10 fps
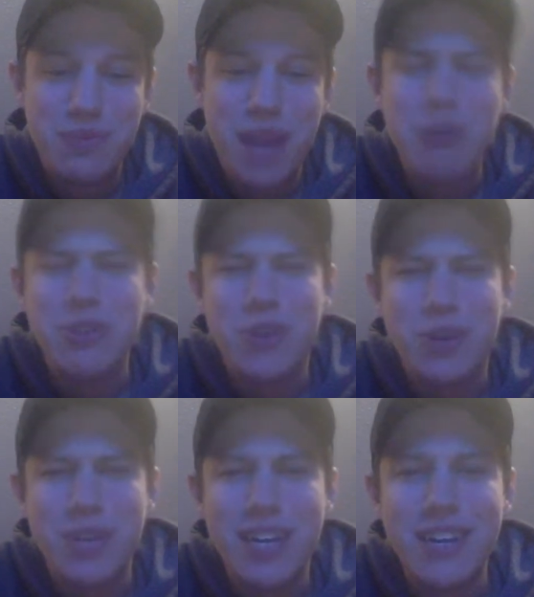was at
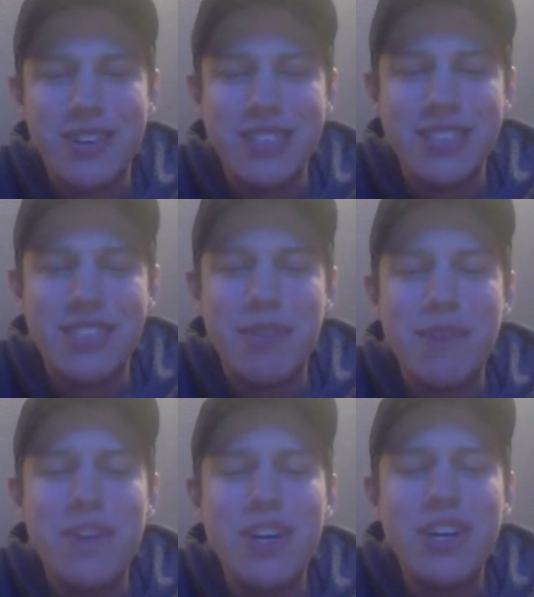work when that got released. It's not my
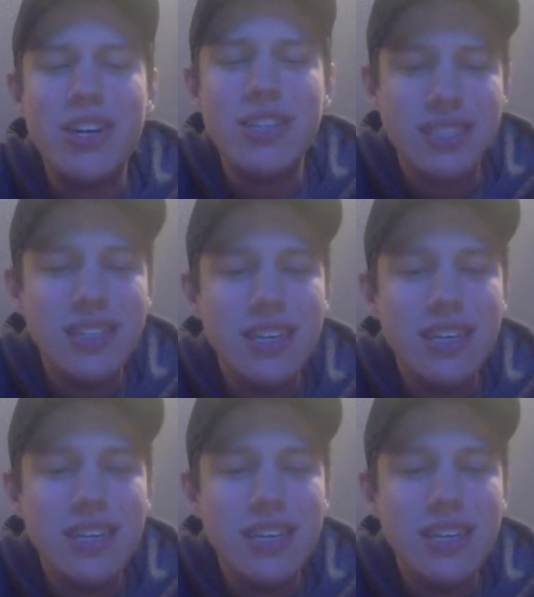fault.